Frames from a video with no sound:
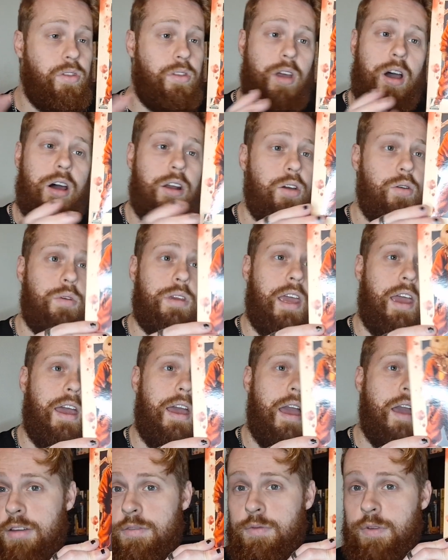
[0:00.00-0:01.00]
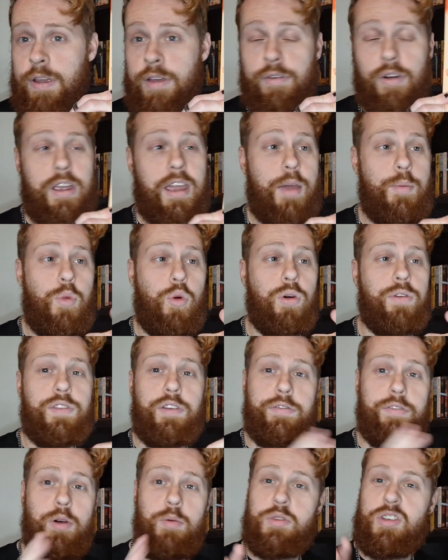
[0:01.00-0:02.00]
I don't care. If I get more of
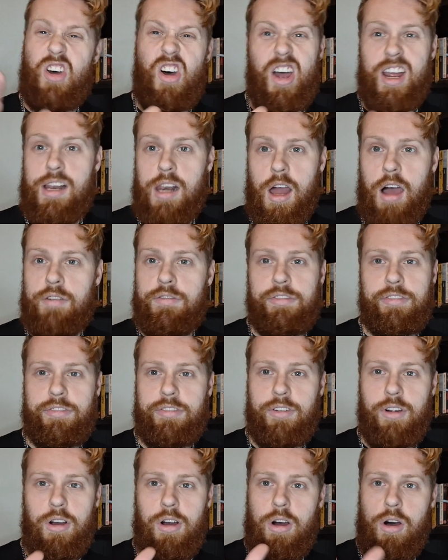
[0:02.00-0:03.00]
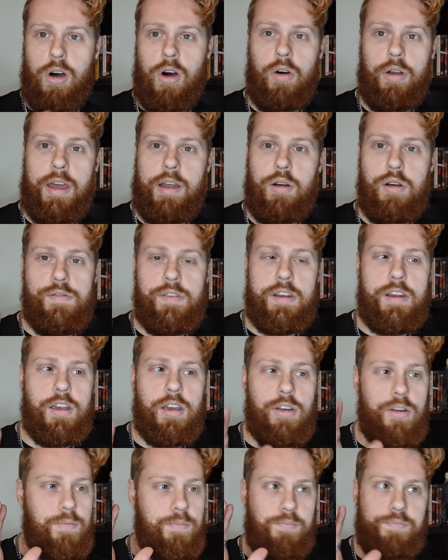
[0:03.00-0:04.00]
the films that I love on Arrow
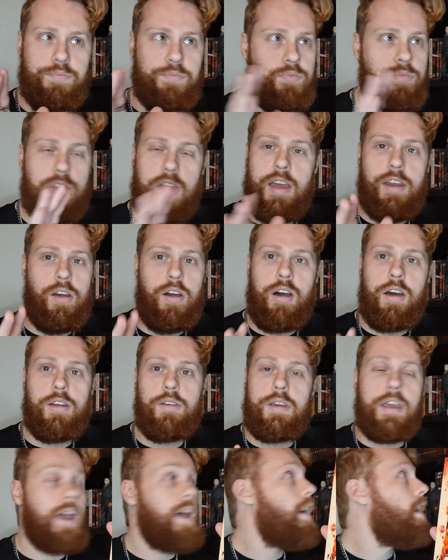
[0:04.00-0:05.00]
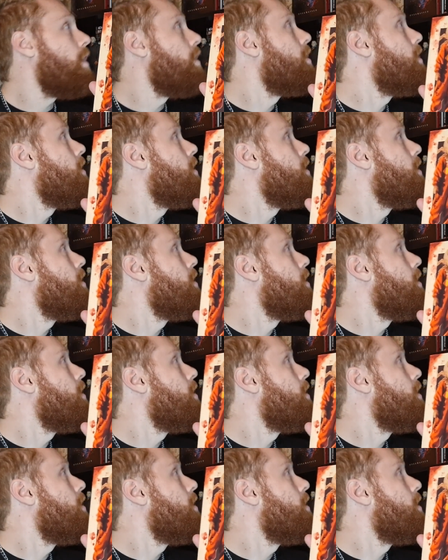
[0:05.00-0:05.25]
Video, then I don't care.